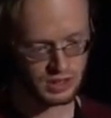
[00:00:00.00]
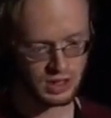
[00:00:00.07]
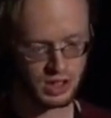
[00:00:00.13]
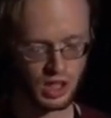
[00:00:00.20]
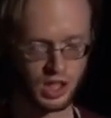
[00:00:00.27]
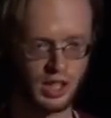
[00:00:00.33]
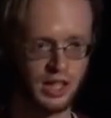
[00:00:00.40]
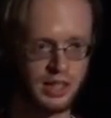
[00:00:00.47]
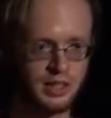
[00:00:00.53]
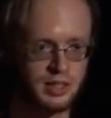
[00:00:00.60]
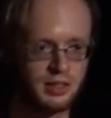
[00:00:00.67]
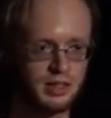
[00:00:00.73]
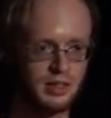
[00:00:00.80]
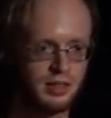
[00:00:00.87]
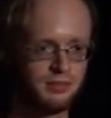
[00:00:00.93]
collect,
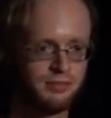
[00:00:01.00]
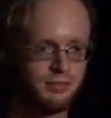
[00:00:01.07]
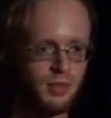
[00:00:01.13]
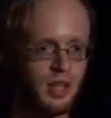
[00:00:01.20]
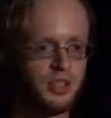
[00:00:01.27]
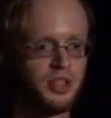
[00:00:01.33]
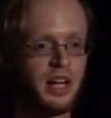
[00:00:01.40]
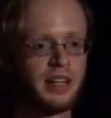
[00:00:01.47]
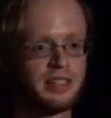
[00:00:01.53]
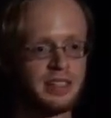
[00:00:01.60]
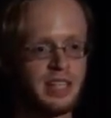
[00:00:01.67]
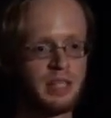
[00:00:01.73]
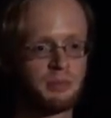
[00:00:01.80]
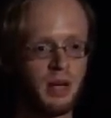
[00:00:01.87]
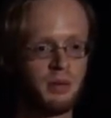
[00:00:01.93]
well, in Dragon's
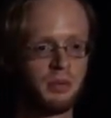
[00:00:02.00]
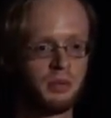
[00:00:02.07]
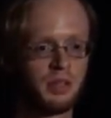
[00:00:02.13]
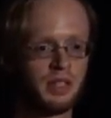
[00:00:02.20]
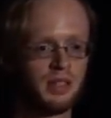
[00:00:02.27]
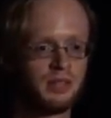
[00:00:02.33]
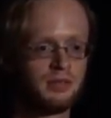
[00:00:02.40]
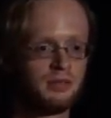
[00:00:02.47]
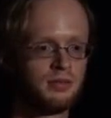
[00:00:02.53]
case, probably